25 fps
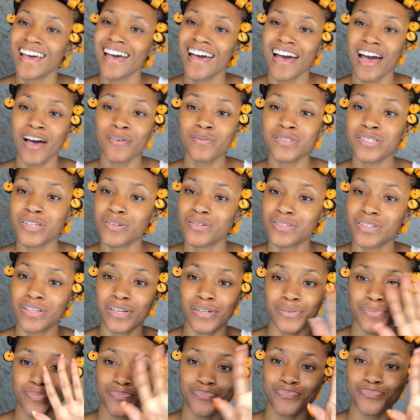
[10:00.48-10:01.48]
I'm so
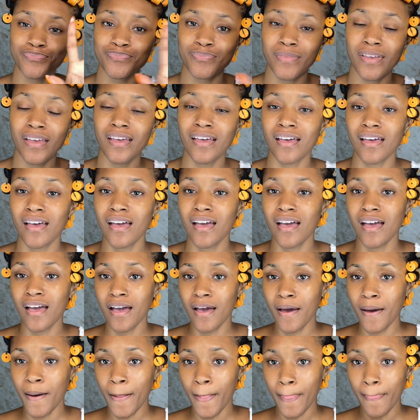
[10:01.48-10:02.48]
slow.
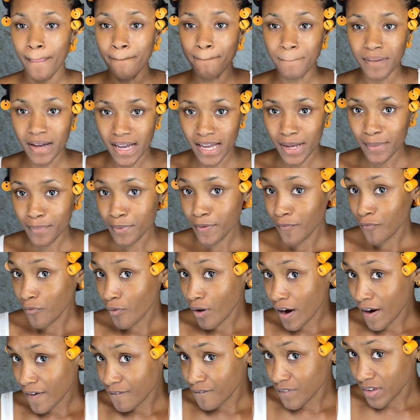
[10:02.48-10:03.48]
But before
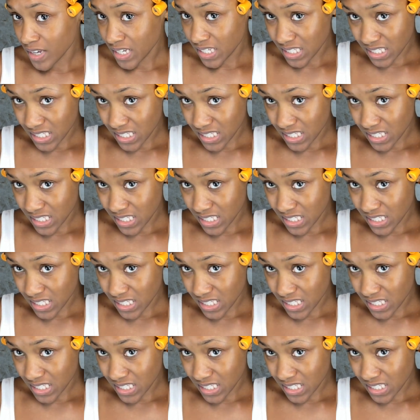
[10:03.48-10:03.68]
I fix